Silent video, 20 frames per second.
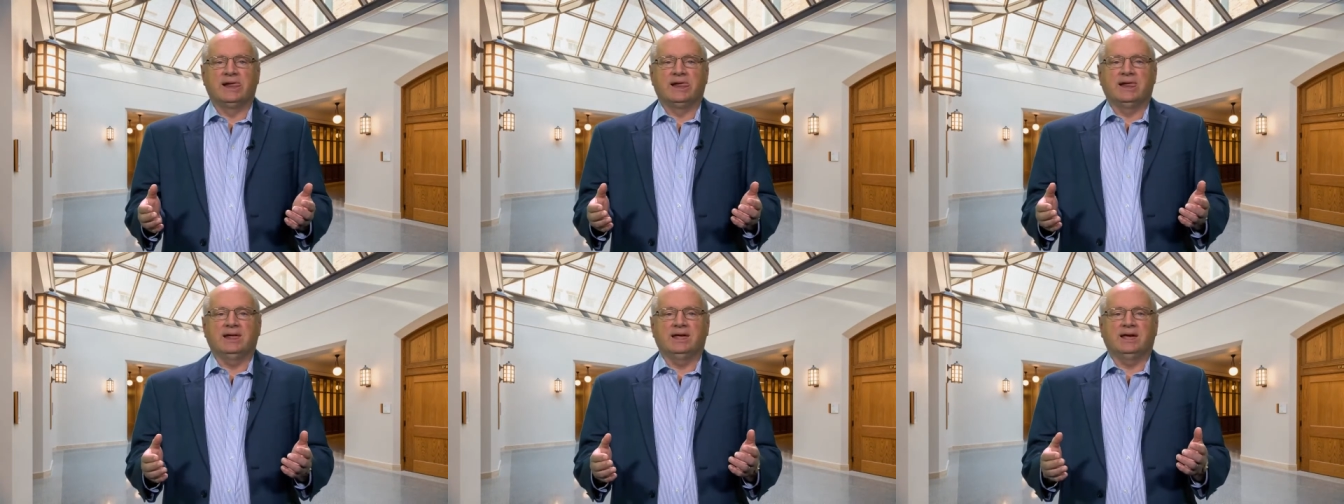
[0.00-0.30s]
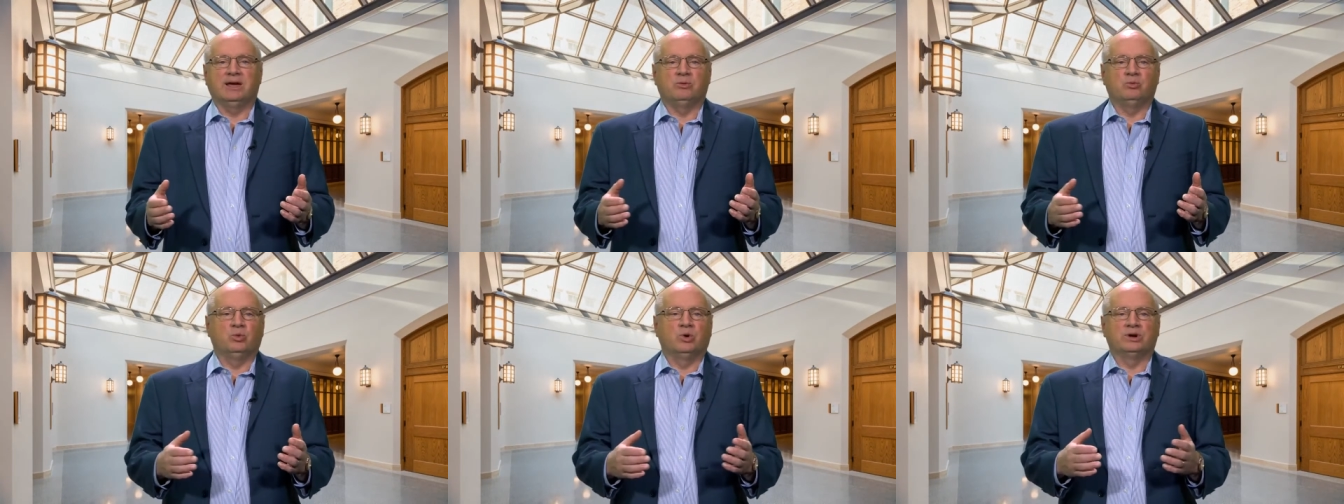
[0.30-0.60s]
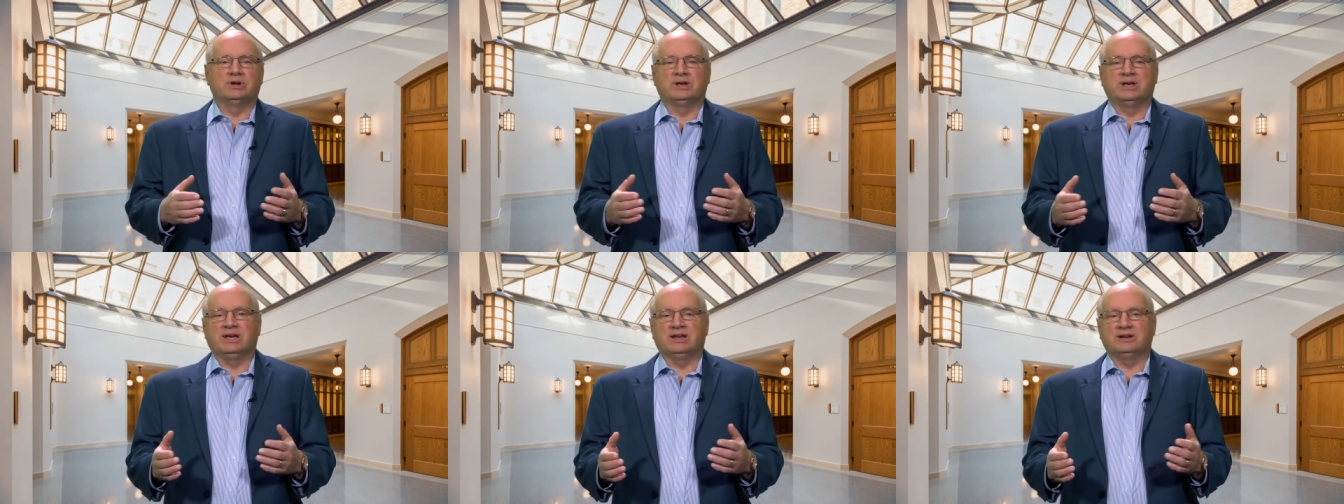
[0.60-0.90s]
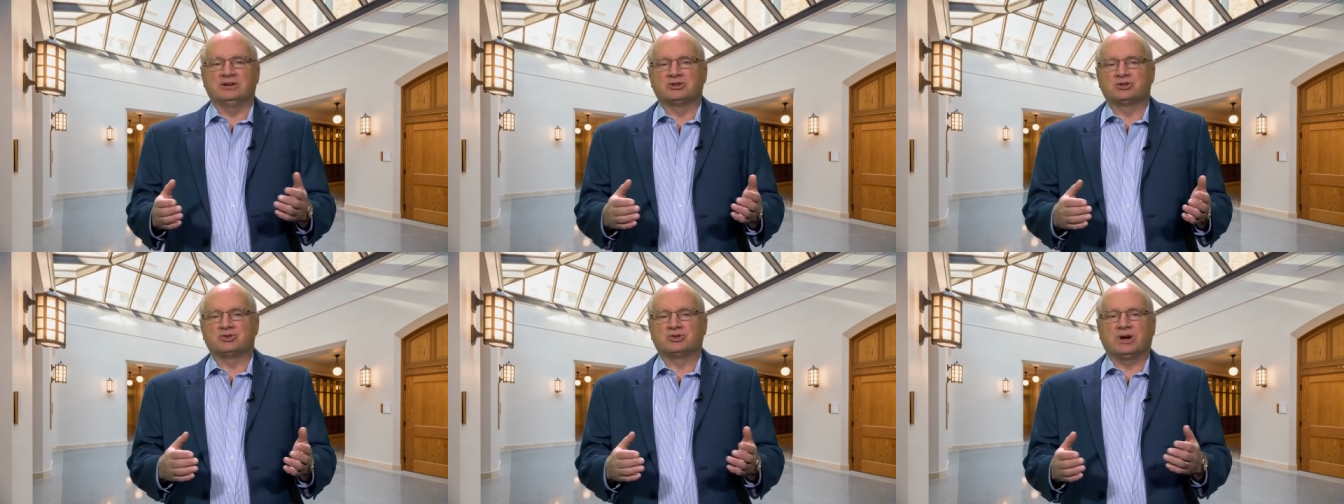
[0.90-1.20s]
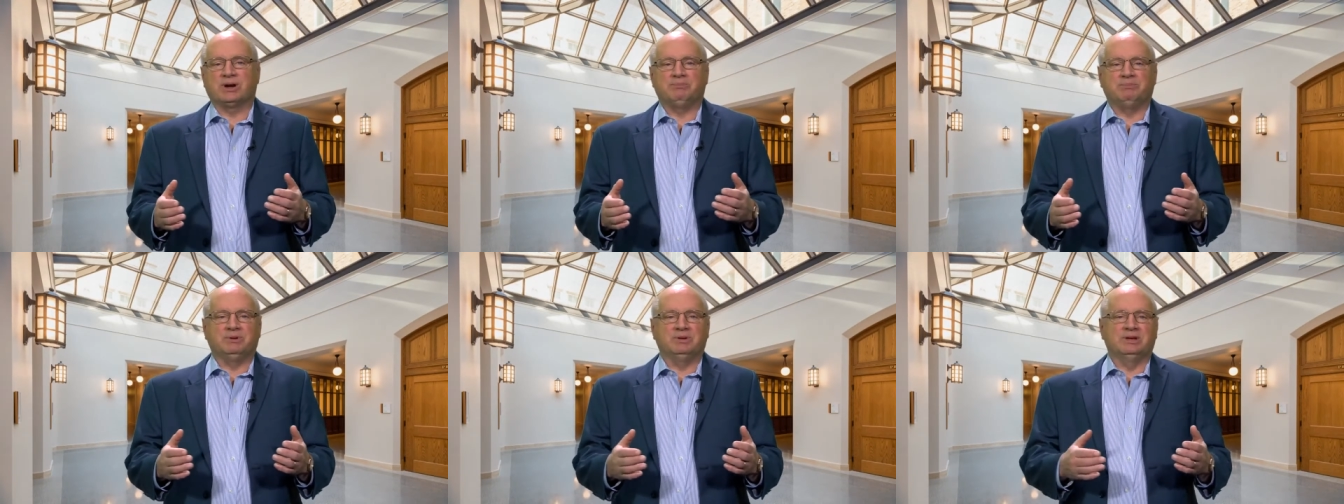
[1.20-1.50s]
and one can
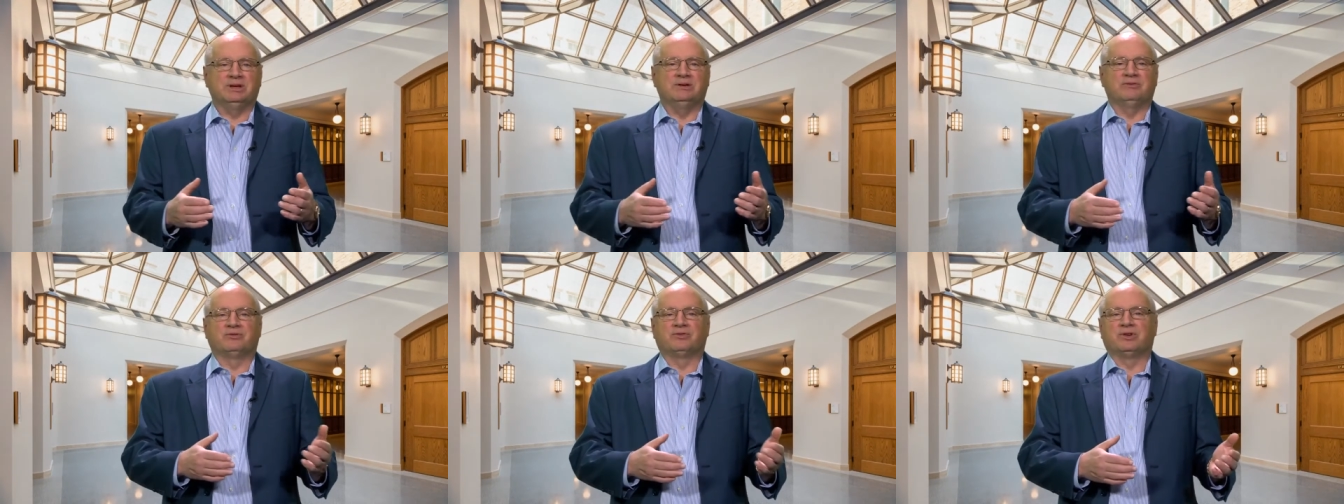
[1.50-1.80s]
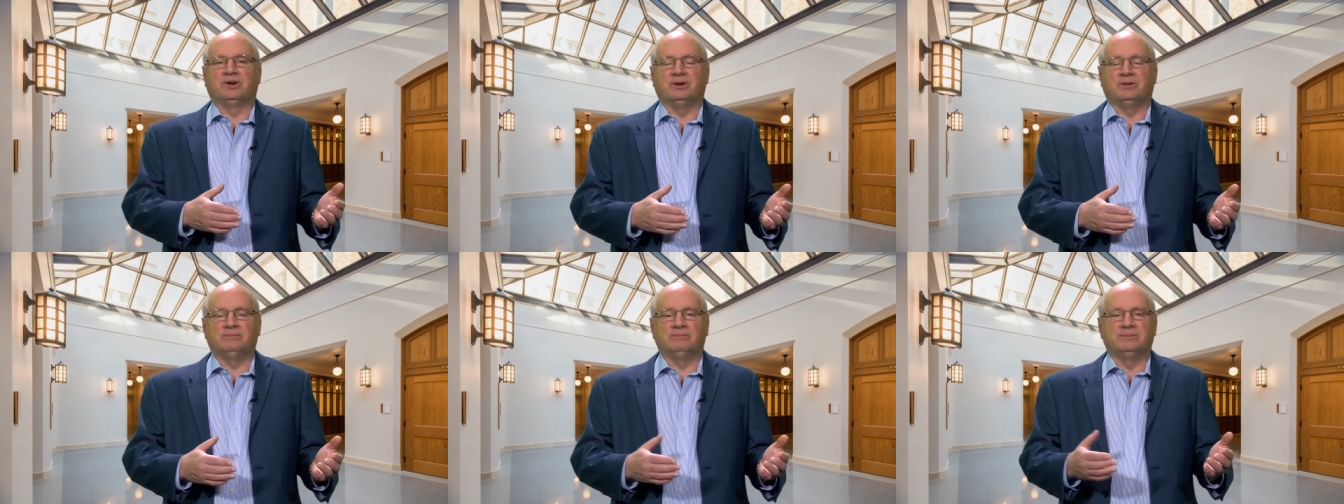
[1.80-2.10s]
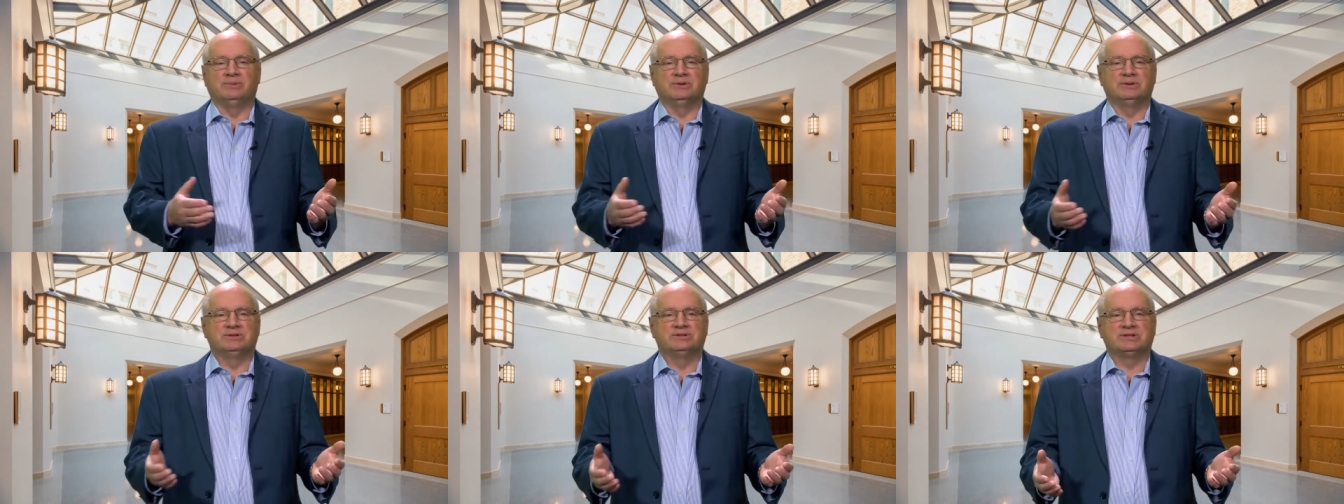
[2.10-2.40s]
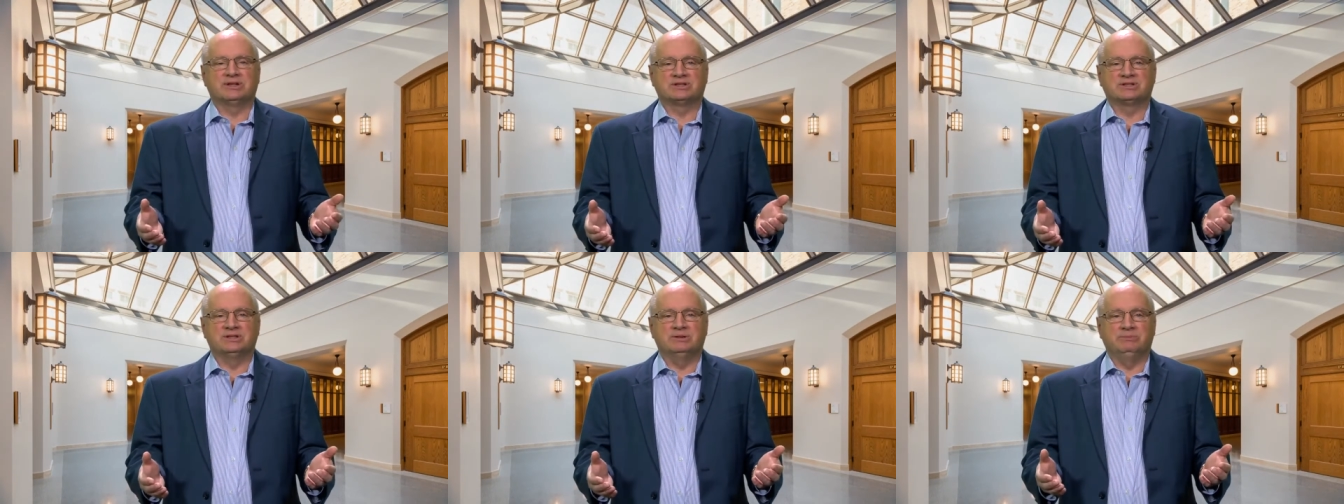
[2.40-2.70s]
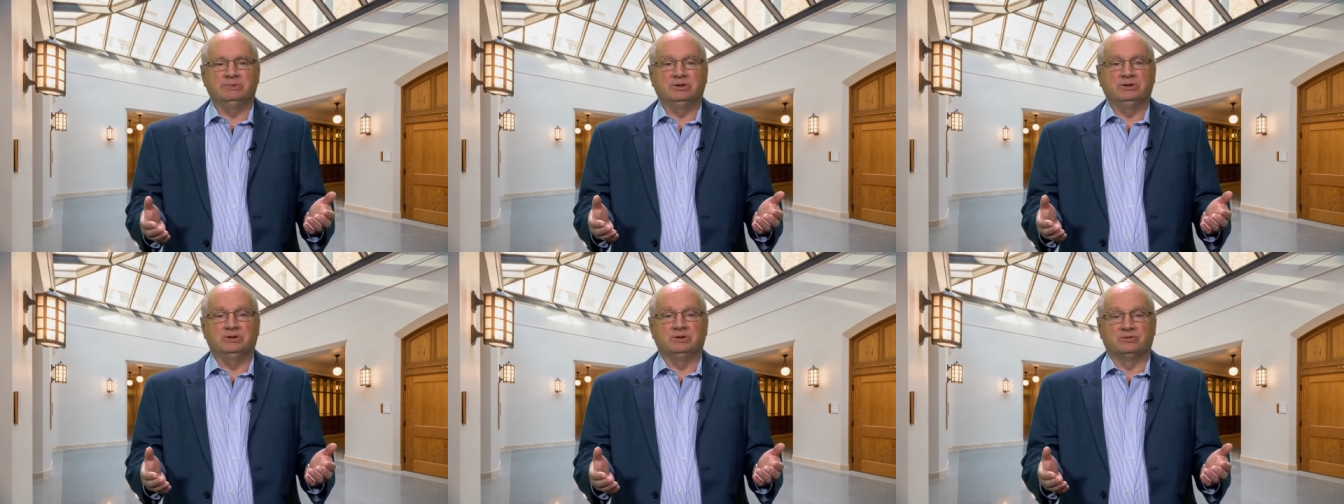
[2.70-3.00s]
extrapolate from sixty
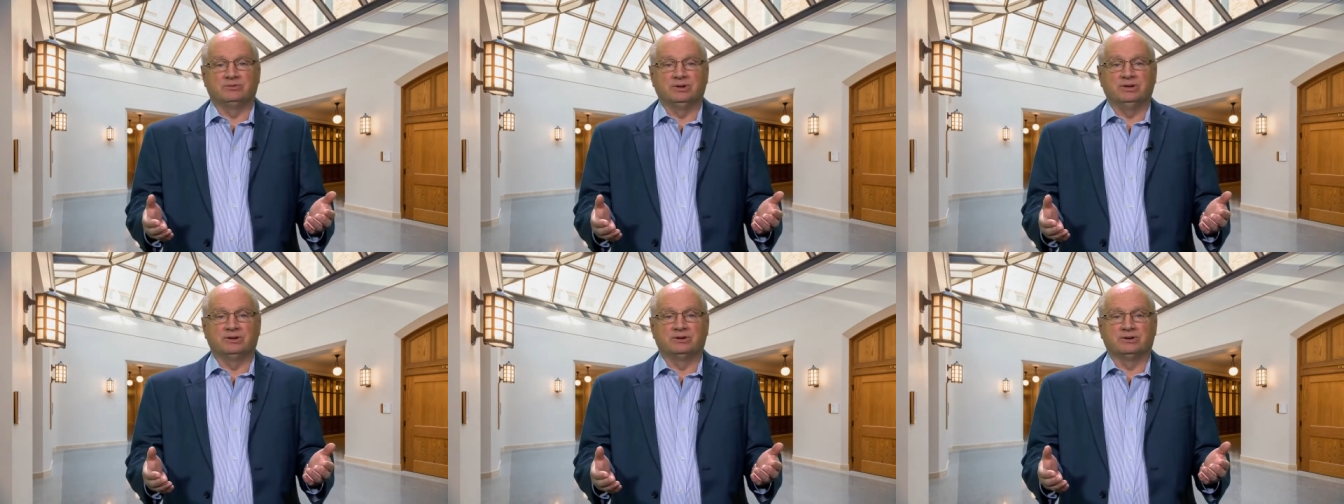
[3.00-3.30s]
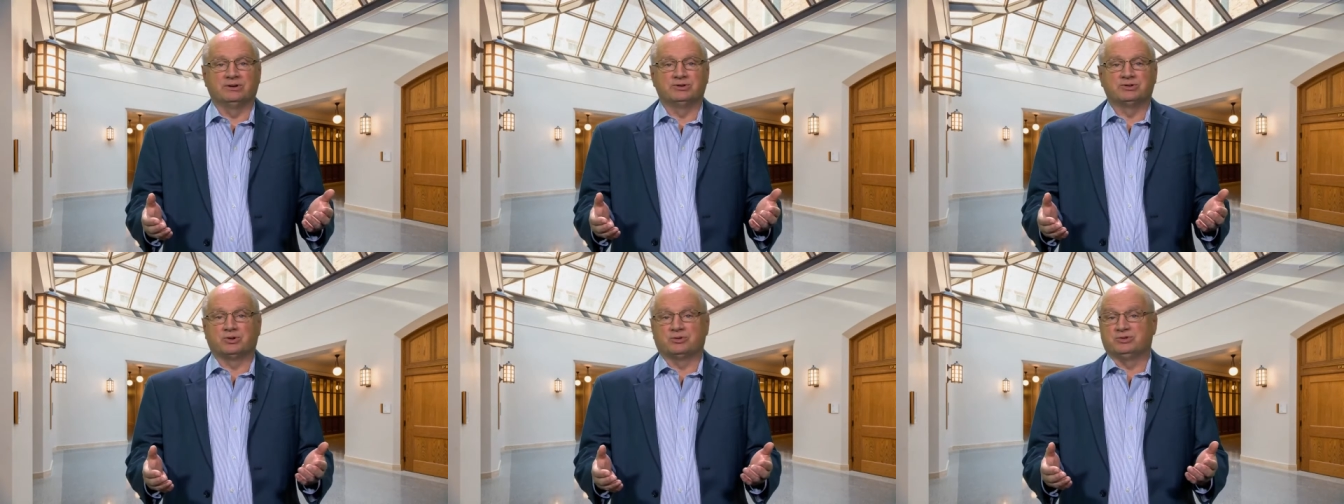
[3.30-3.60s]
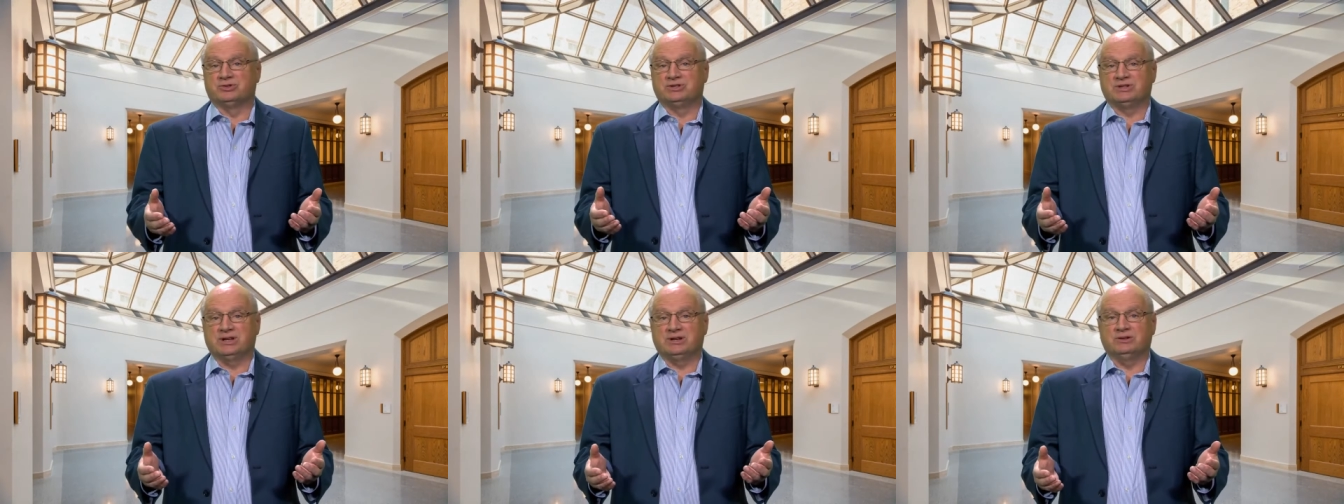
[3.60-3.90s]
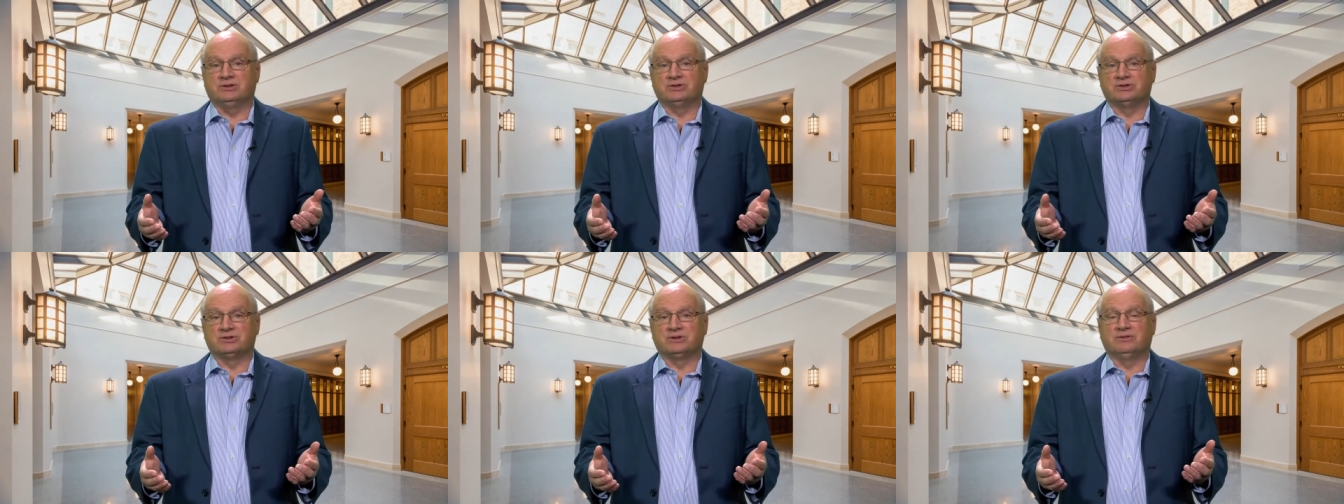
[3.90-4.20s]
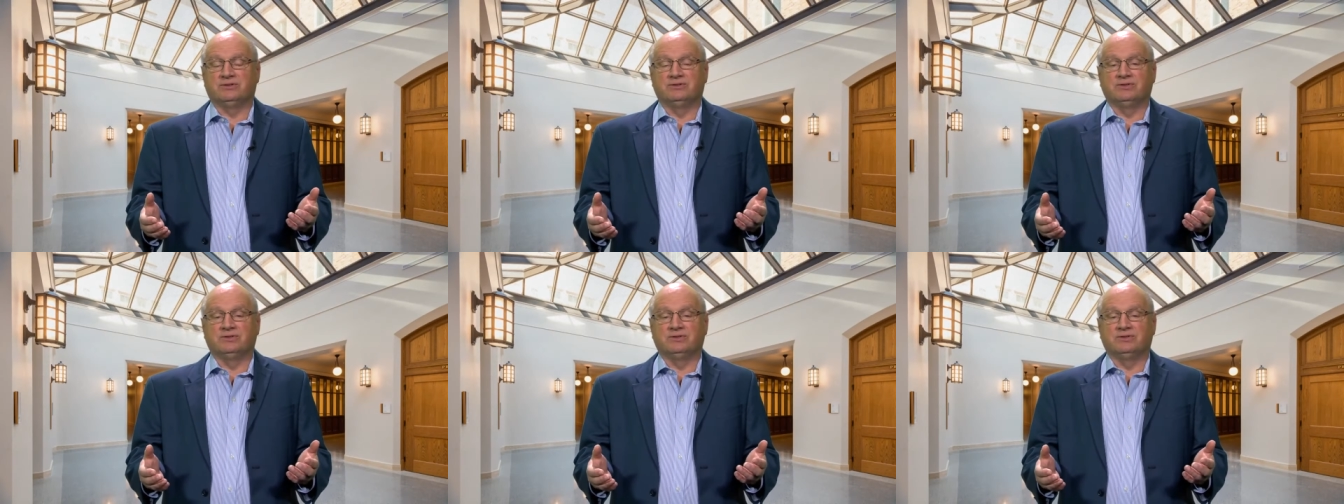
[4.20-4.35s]
million readers or sales of,